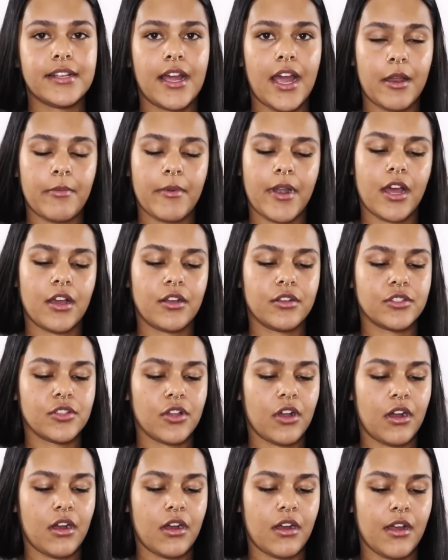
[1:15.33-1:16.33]
eyebrows
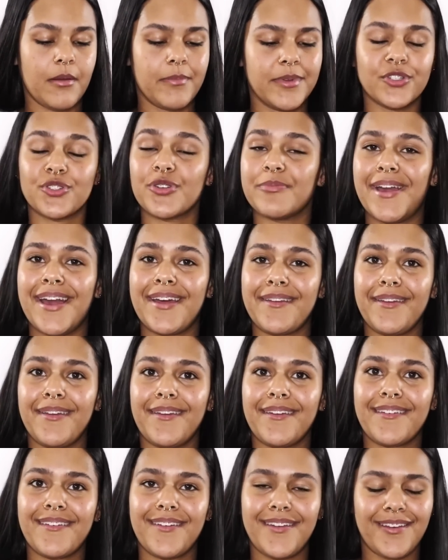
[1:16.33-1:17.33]
are a bit
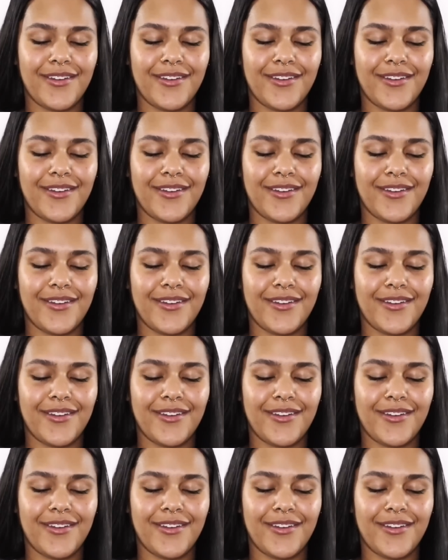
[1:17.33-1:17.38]
dramatic.